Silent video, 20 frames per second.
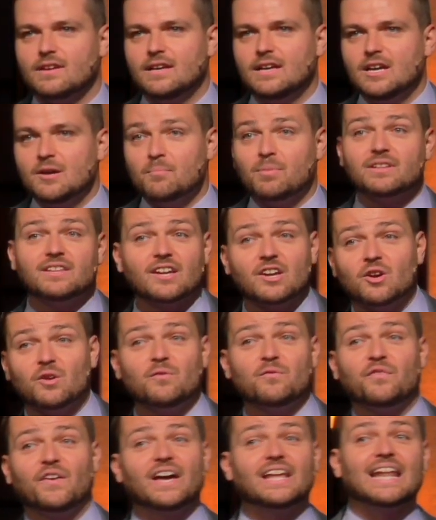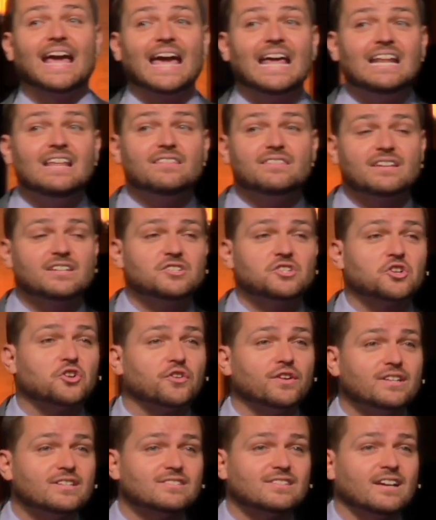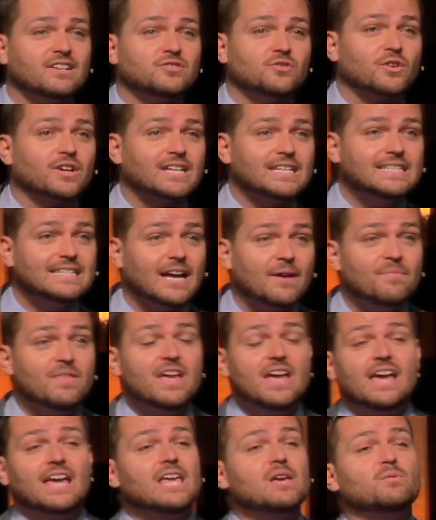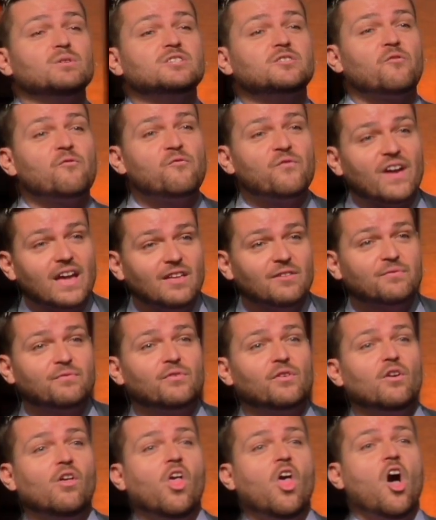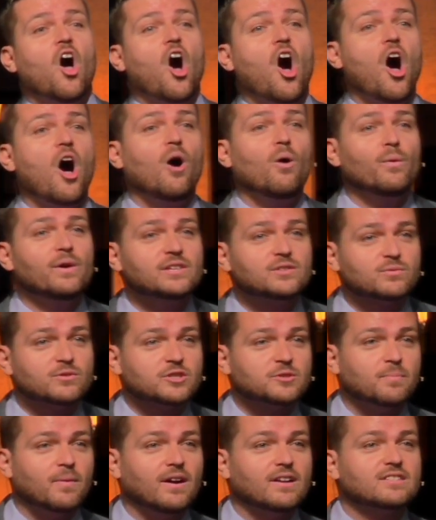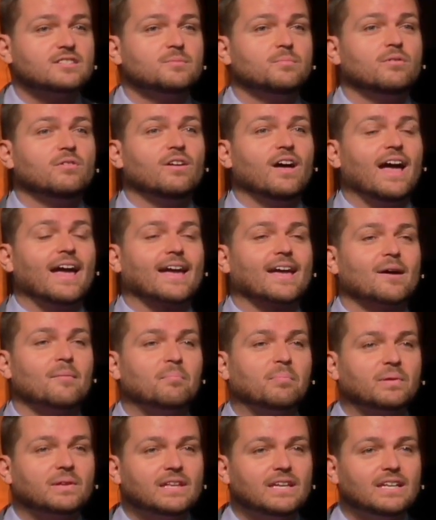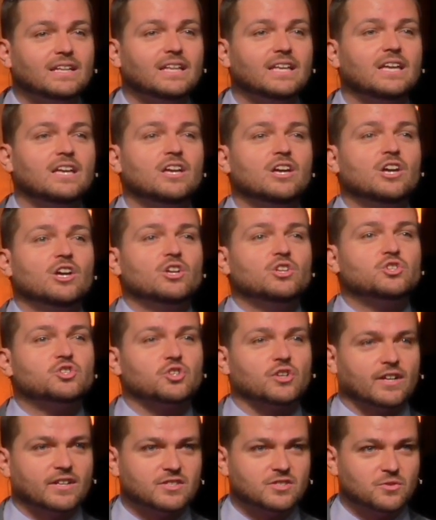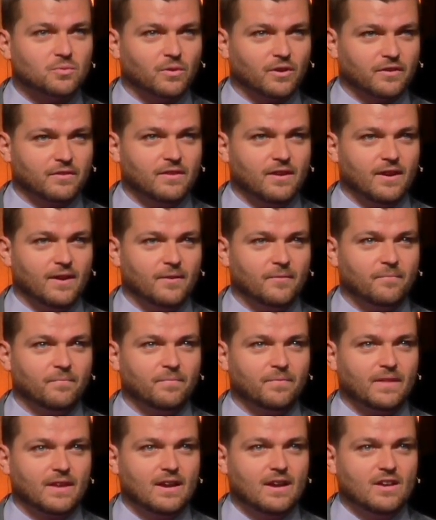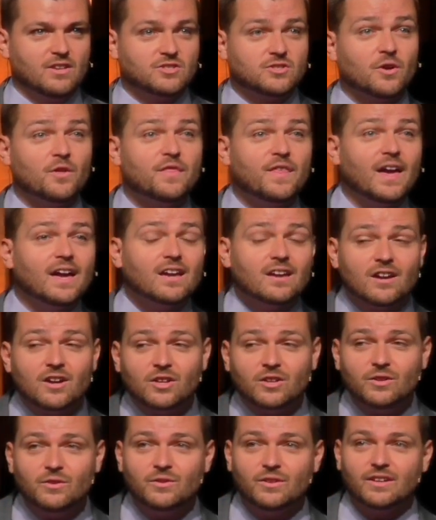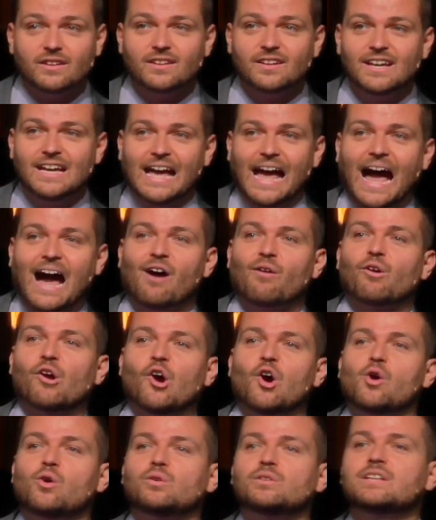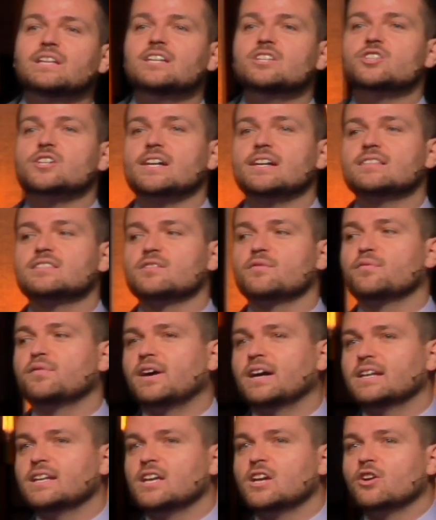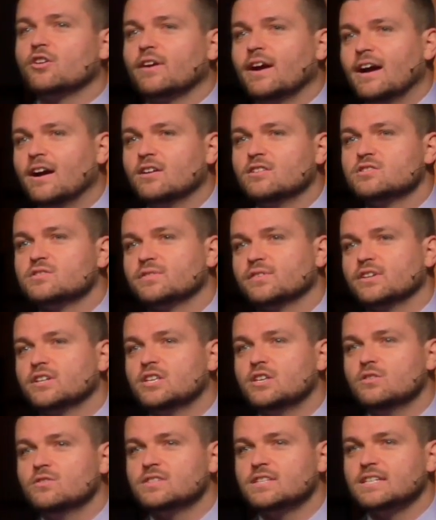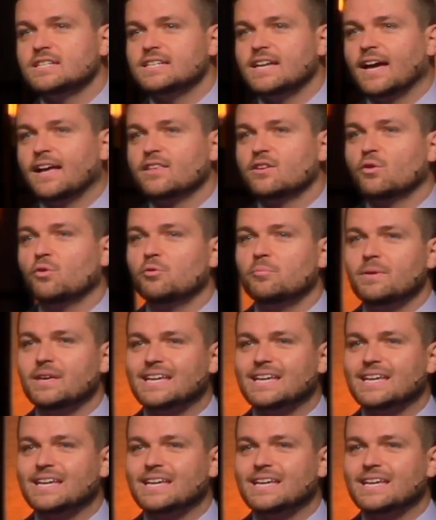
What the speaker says: But they couldn't find anything to criticize or condemn. He was faithful, always responsible, and completely trustworthy. So they concluded, our only chance of finding grounds for accusing Daniel will be